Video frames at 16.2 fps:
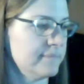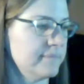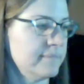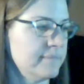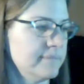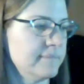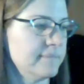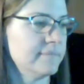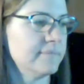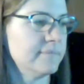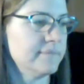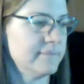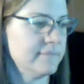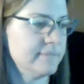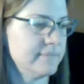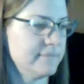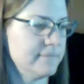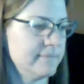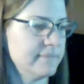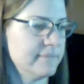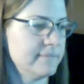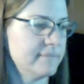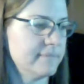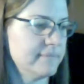
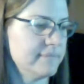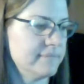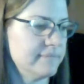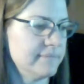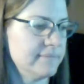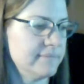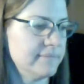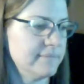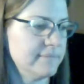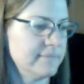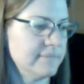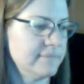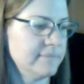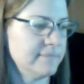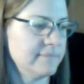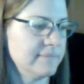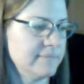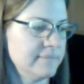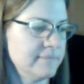(silent)